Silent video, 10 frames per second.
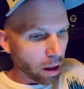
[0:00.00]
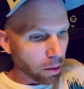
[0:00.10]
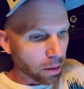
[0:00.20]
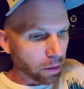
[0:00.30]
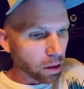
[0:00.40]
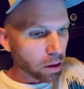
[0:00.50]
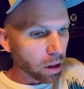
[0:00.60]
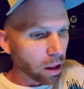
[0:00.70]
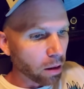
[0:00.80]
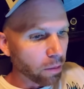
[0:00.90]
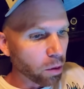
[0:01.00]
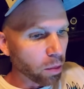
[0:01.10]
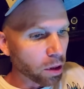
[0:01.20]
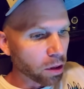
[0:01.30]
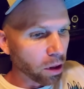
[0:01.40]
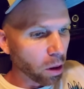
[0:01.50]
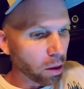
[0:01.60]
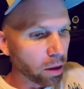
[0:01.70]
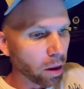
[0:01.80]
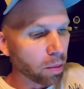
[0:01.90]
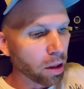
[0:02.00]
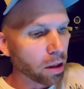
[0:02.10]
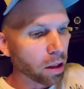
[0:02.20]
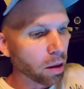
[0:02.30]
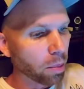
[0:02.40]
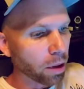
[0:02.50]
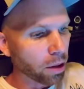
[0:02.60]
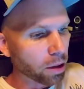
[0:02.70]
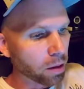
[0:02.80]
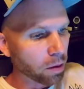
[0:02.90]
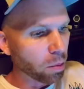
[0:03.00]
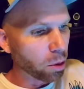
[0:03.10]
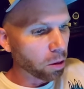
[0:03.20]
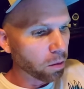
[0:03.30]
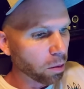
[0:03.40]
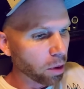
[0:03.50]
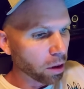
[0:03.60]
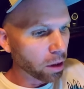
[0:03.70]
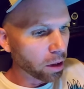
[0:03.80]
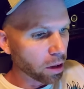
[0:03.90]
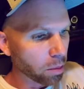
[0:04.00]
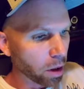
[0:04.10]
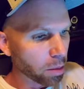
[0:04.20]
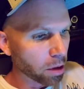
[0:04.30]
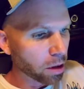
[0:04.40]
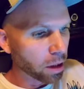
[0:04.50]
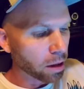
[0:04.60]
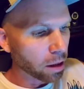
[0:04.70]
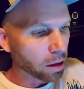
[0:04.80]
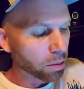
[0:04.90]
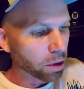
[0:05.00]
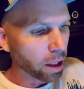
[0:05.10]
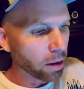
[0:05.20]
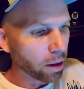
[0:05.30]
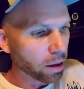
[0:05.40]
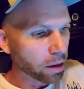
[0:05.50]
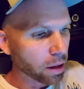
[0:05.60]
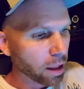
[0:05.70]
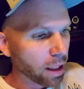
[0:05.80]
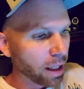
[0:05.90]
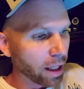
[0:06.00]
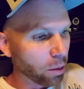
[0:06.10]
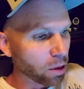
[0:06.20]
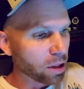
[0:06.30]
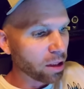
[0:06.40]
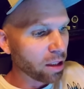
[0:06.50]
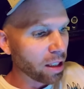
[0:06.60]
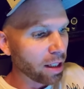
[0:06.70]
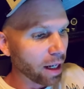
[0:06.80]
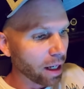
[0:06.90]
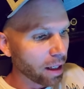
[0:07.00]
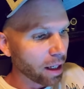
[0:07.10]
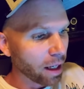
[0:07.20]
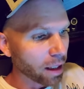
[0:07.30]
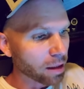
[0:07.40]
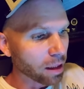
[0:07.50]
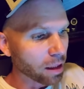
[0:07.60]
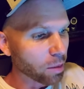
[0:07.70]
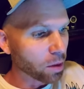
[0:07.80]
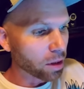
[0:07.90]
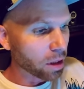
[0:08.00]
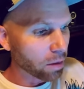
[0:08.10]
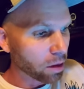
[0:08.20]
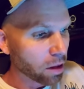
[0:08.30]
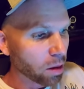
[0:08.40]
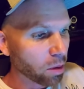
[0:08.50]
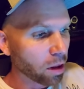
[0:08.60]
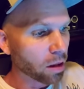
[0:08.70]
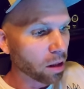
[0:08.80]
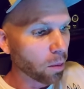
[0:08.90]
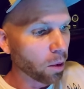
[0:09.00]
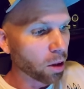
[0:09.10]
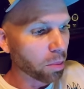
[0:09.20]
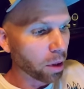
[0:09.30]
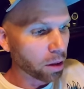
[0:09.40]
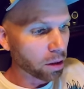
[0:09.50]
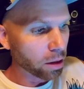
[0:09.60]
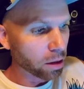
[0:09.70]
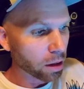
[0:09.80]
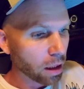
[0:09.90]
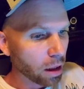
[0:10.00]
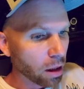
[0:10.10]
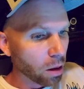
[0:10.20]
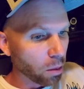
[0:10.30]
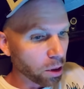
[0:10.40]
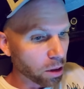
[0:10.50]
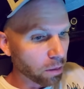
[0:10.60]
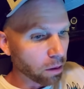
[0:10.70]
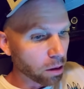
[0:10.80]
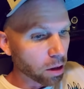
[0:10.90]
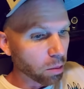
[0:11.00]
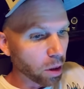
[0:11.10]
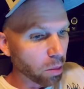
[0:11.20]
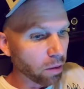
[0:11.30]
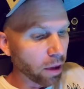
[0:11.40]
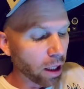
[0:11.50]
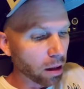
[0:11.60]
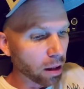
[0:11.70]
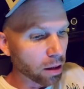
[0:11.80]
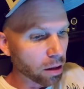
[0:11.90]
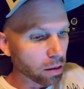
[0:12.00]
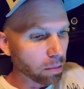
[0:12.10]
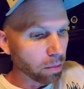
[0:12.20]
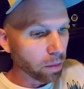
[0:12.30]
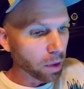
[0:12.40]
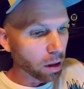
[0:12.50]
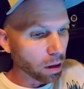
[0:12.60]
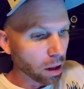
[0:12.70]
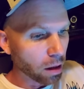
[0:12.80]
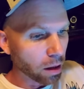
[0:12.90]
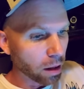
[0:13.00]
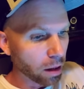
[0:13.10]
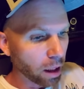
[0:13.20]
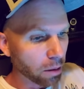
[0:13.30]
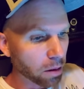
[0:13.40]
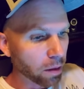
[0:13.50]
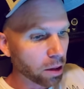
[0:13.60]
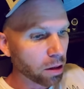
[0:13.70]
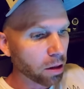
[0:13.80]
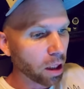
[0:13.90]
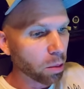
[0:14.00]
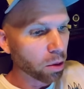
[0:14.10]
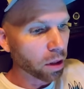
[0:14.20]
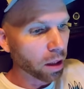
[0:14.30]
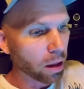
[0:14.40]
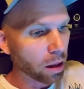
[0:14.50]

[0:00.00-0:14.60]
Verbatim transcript: I was first there a few months ago attempting to get pictures of the beautiful building in the publicly accessible areas and was denied access specifically because I wanted pictures, which is a First Amendment violation. Luckily, I was eventually able to get